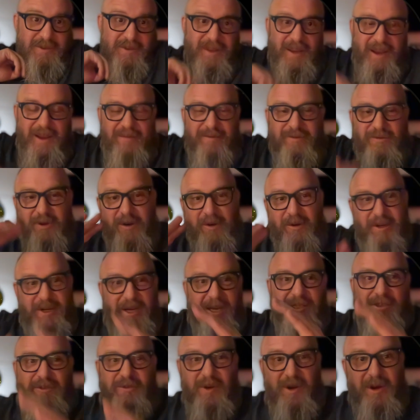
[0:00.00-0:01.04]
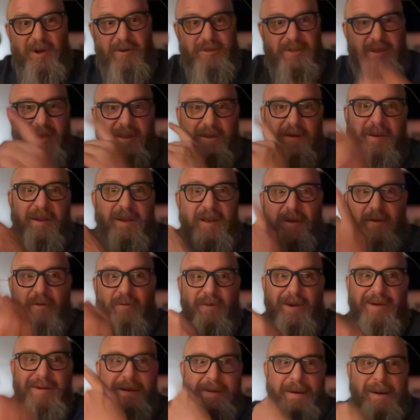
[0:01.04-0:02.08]
they have drone against drone. So they're
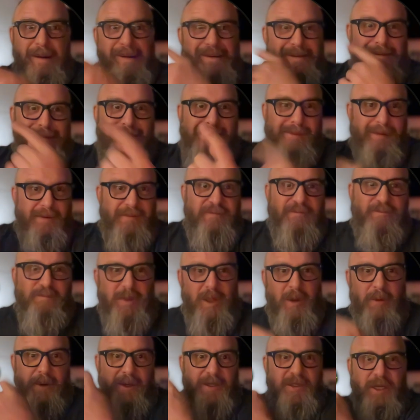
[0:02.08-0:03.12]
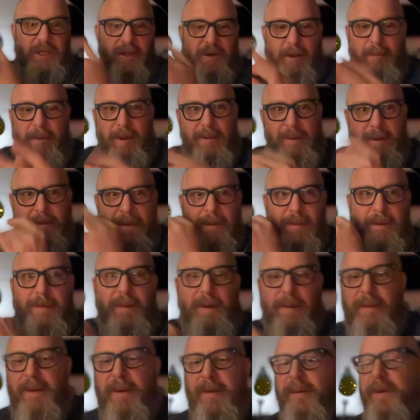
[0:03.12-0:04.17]
blowing each other up. Blah, blah, blah, blah,
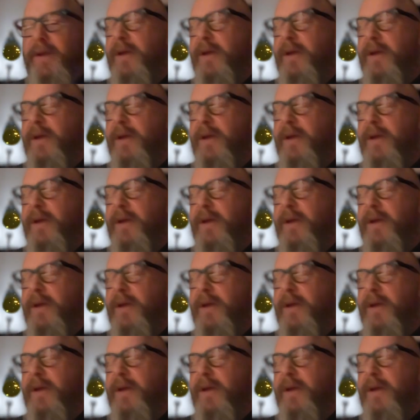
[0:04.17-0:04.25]
blah.